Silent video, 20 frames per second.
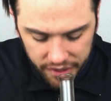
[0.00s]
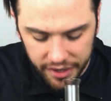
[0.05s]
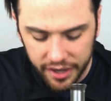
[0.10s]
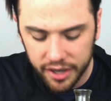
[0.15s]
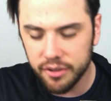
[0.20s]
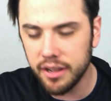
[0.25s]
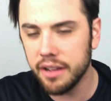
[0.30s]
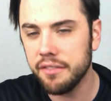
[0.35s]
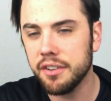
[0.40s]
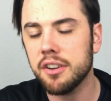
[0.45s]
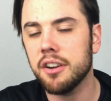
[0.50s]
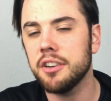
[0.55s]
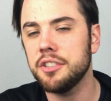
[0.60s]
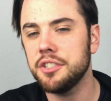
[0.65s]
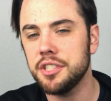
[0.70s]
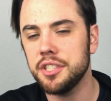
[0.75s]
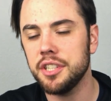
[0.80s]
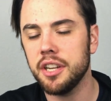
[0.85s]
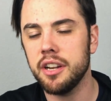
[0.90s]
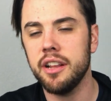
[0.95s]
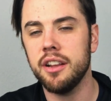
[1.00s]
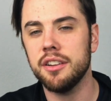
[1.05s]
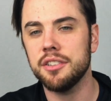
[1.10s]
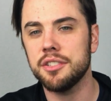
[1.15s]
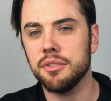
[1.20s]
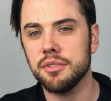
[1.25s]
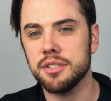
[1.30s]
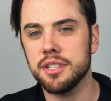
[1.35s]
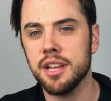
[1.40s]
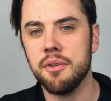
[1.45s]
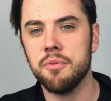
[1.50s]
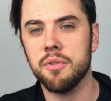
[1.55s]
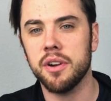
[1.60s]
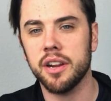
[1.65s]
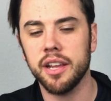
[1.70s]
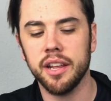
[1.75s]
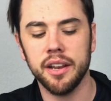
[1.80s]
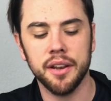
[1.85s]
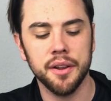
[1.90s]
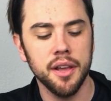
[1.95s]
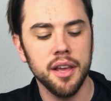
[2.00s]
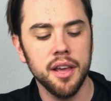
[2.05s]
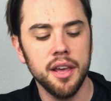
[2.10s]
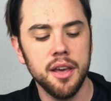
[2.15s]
I don't have a cartridge in here, so it's not working,